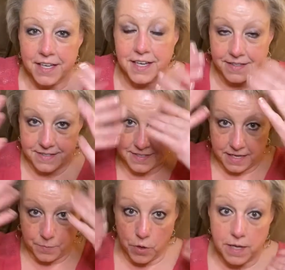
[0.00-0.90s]
And this kind
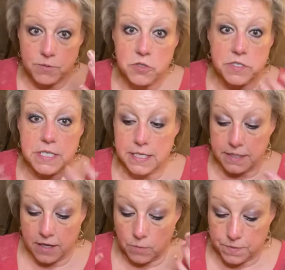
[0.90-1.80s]
of primes your skin,
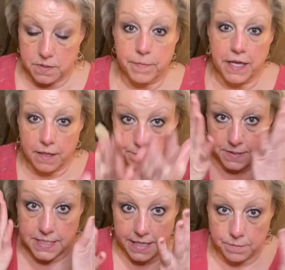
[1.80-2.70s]
helps the makeup
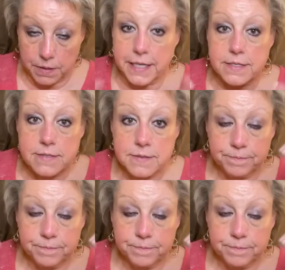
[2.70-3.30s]
stay in place.